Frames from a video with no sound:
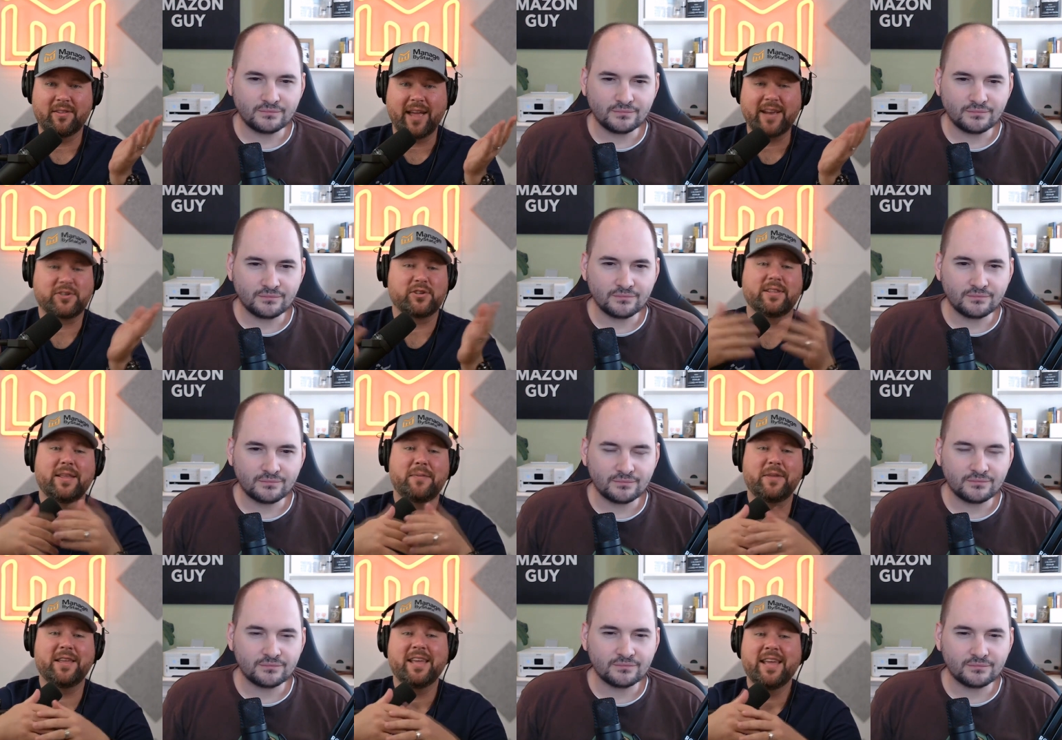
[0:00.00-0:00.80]

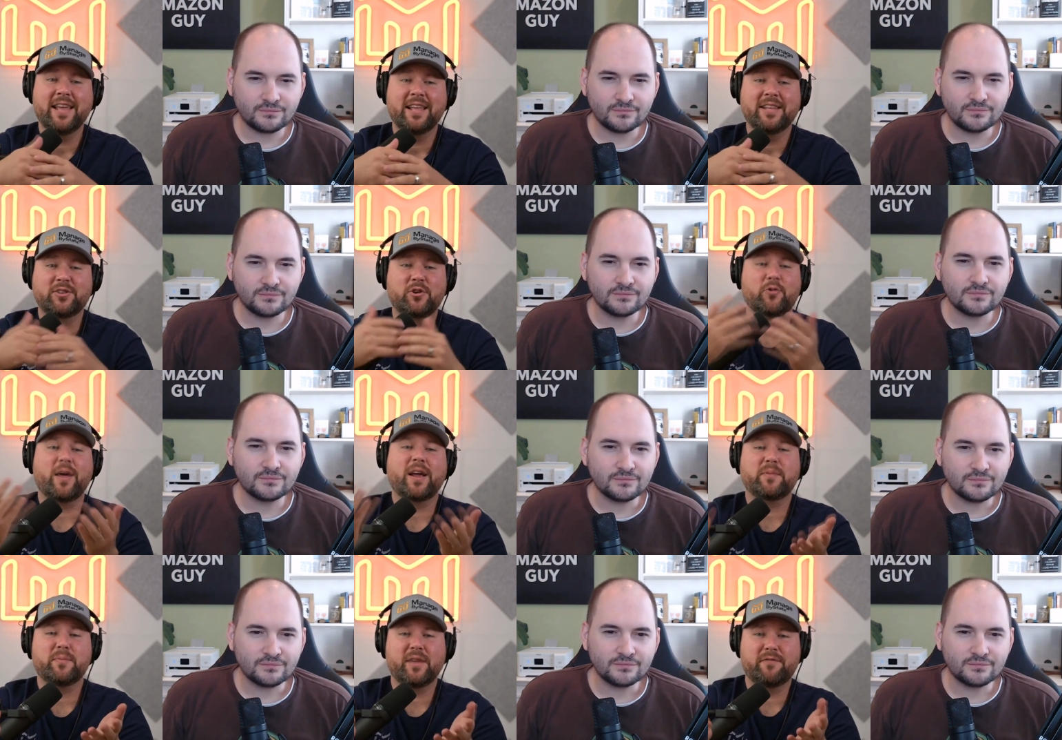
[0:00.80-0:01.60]
Speaker 1: Actually,
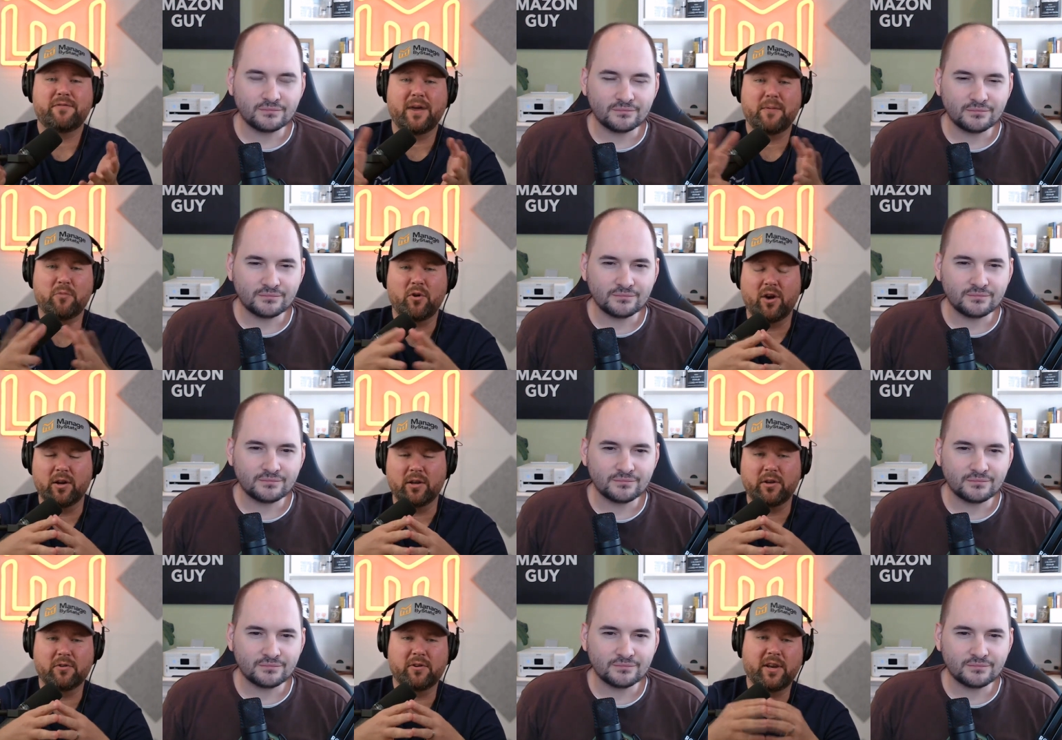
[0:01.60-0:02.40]
correct me if I'm
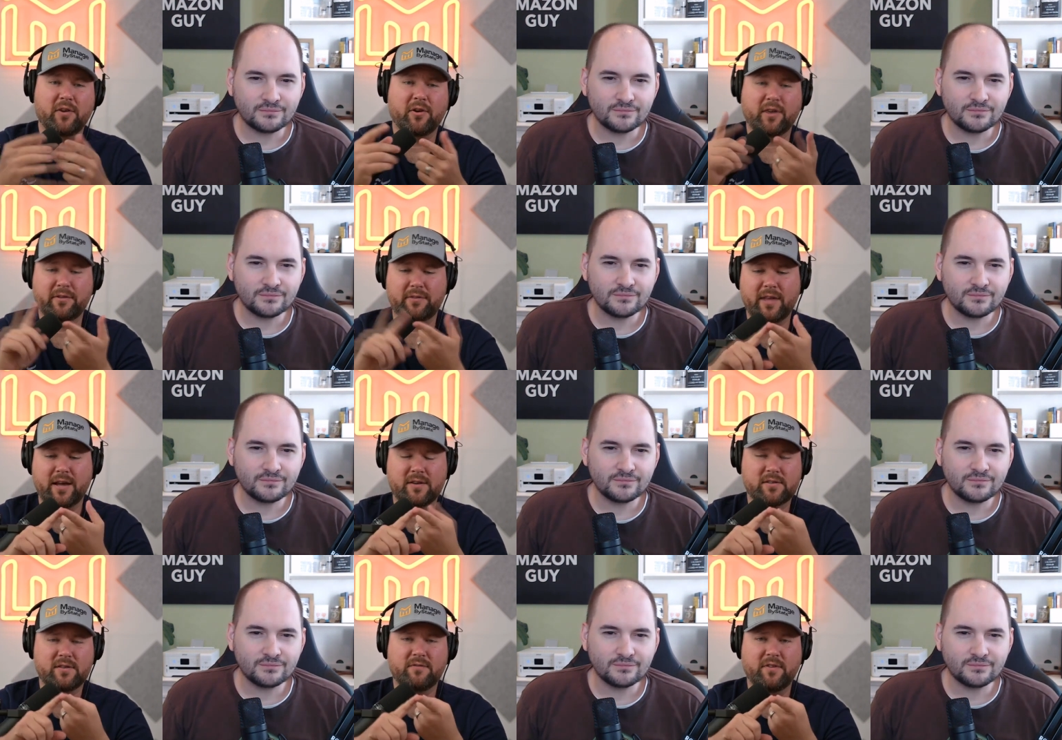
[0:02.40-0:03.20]
wrong. You're nearing
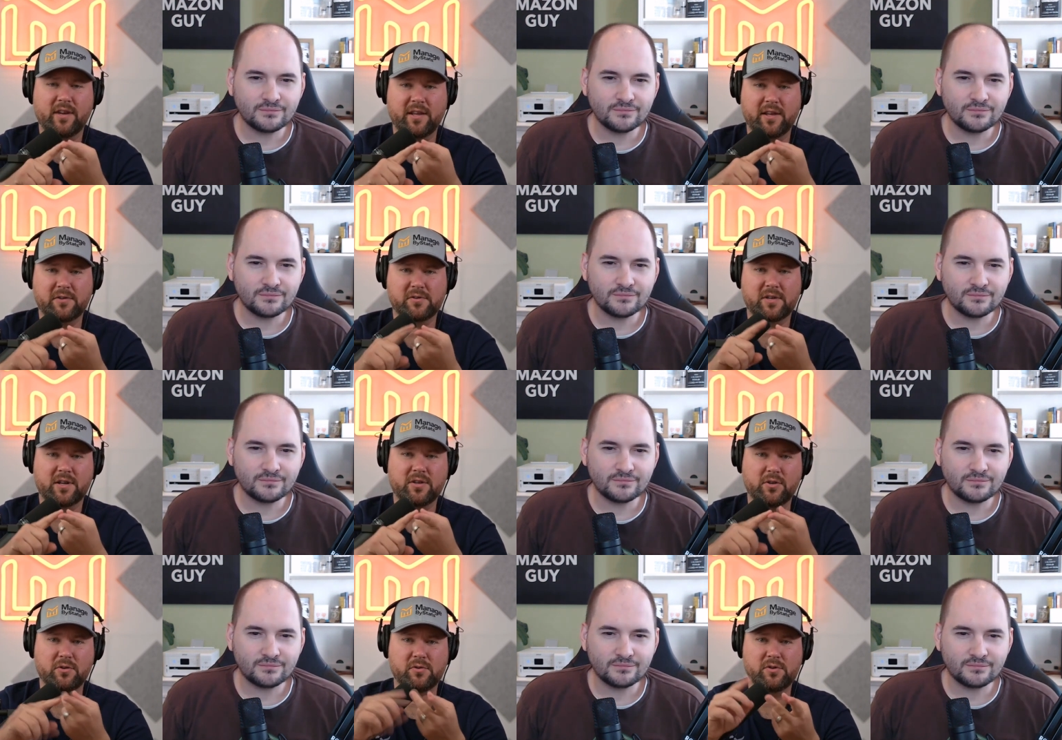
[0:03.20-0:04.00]
1,000 videos
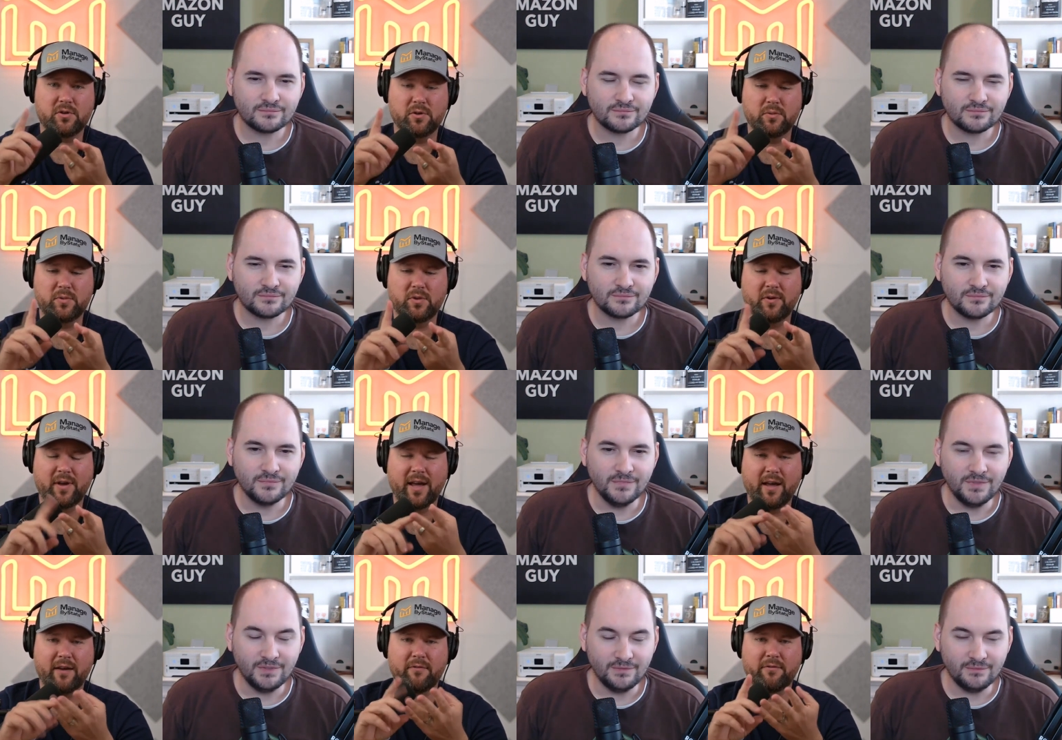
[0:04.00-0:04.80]
on YouTube. You
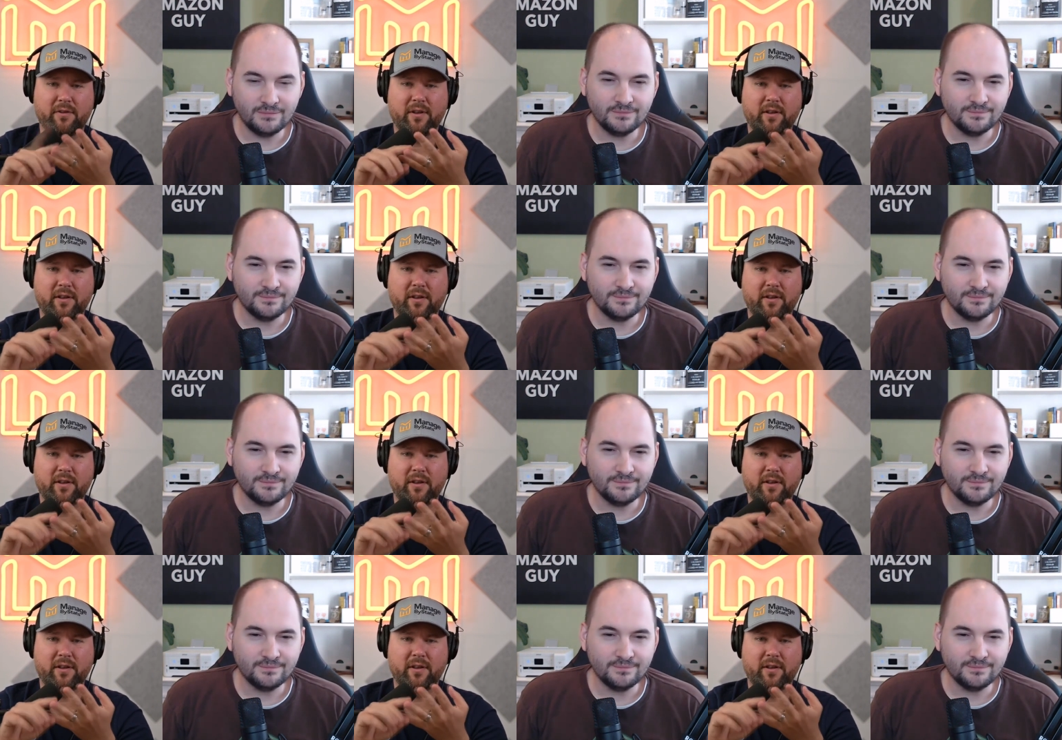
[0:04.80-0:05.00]
have